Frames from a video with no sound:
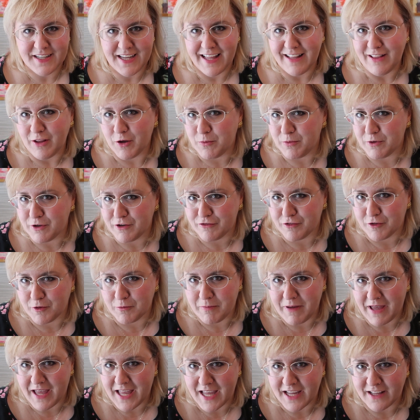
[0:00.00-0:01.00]
Hello beautiful
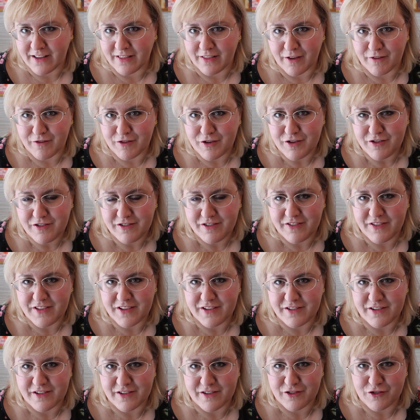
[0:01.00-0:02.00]
bag lovers,
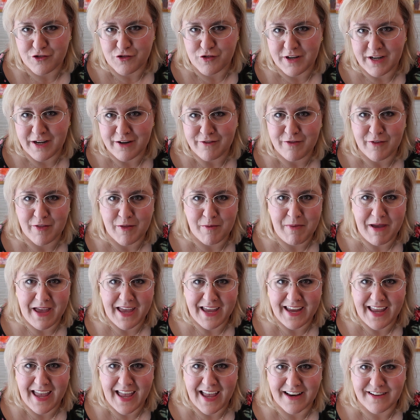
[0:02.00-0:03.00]
this is Trina from the
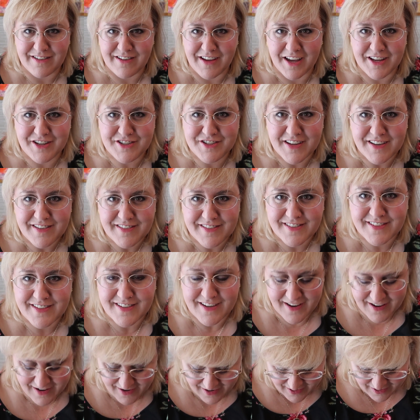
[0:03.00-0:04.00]
Bag Hag Digest.
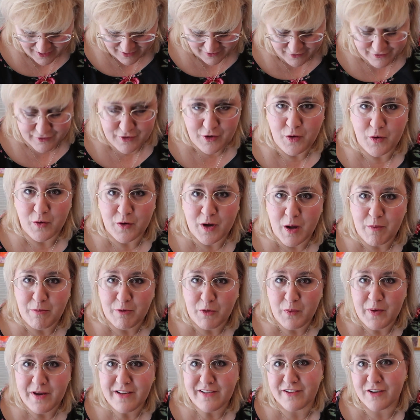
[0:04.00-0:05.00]
So a couple
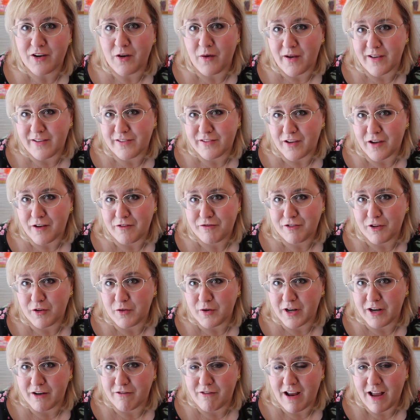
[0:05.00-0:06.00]
of weeks ago I saw
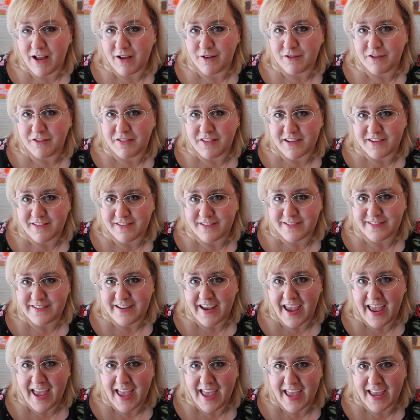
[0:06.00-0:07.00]
floating around this
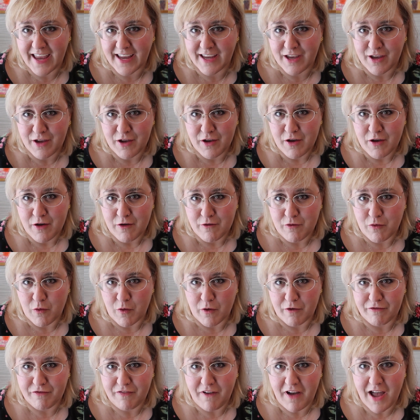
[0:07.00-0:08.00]
tag
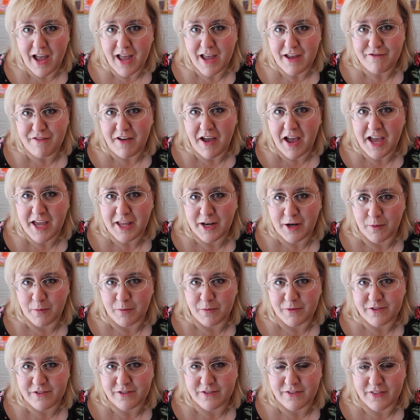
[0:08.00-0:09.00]
for 5
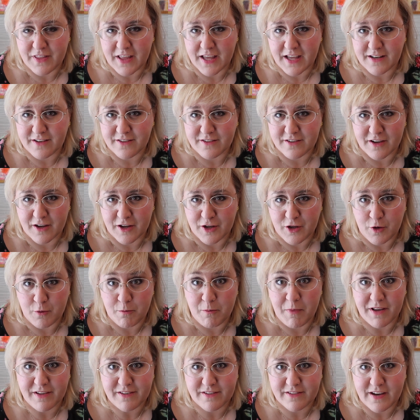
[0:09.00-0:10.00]
items that you
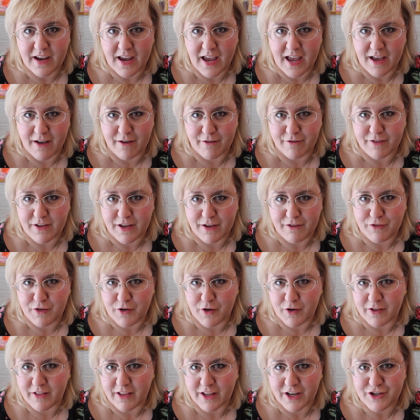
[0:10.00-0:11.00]
must have if
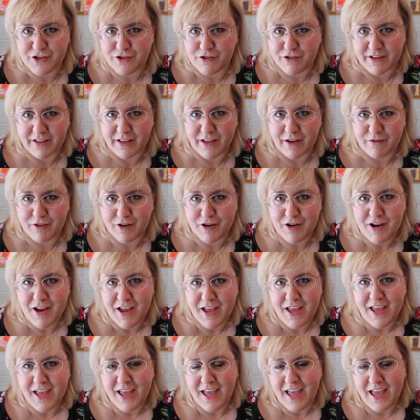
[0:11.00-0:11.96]
you're a luxury lover.